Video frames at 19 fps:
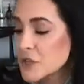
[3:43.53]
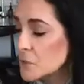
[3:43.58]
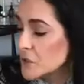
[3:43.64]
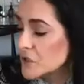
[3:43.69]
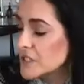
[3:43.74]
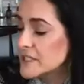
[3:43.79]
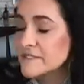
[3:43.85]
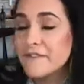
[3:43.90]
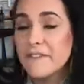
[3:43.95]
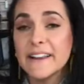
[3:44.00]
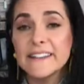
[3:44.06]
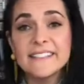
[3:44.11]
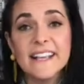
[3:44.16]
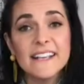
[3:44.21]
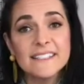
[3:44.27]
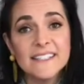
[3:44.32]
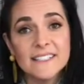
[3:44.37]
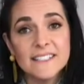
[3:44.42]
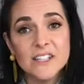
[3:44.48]
which is
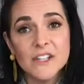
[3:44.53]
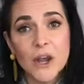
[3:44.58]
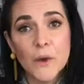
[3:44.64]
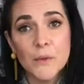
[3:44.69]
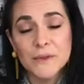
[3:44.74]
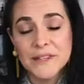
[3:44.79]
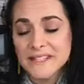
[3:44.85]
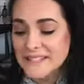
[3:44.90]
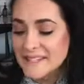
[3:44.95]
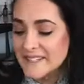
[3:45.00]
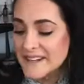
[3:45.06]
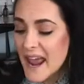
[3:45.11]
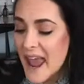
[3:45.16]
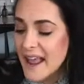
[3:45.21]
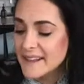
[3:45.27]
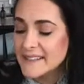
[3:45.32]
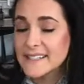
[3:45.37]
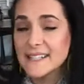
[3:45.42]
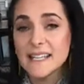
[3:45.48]
fantastic to go with the
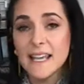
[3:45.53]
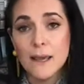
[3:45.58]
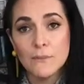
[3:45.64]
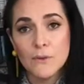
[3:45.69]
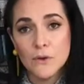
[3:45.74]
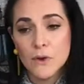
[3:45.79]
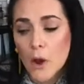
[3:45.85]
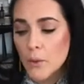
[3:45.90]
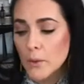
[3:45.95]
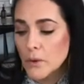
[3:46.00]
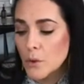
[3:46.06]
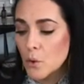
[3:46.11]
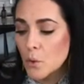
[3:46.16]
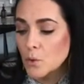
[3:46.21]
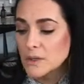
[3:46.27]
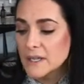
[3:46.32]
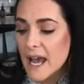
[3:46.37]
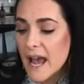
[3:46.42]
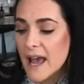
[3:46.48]
snacks to keep you going all
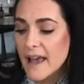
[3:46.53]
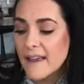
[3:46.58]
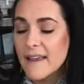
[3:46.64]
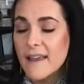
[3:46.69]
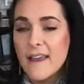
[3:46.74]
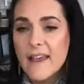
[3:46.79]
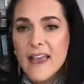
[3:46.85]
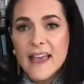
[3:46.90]
day,